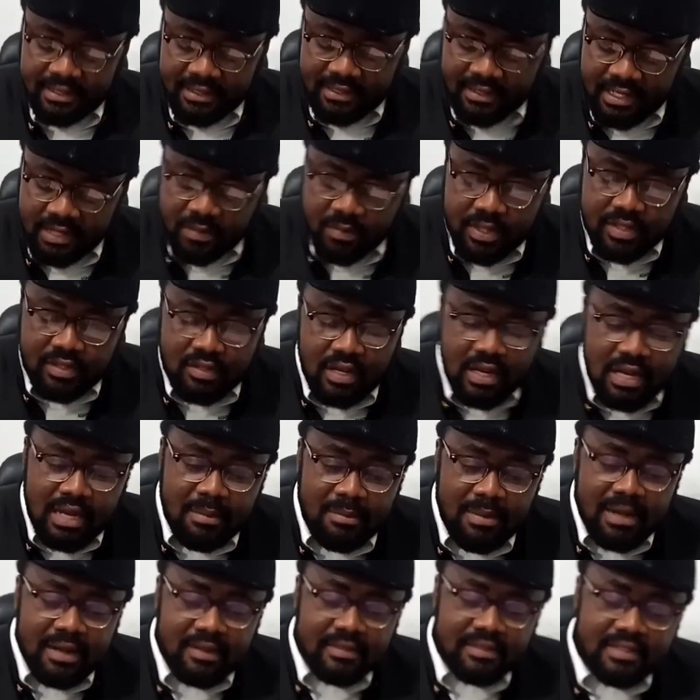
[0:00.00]
Did we talk
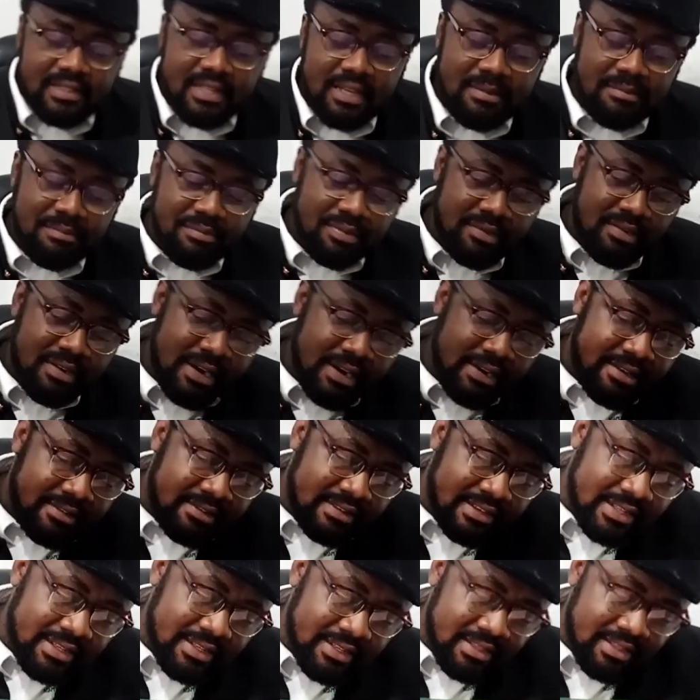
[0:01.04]
about
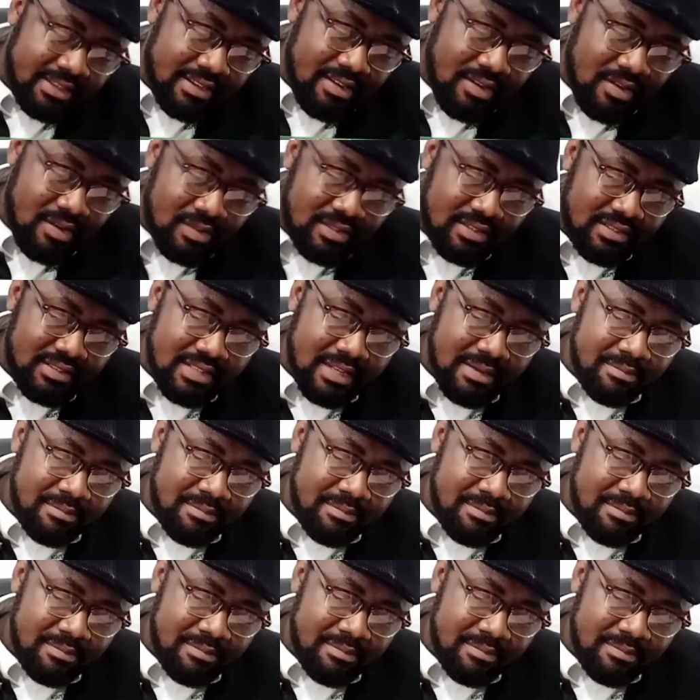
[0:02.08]
temporal or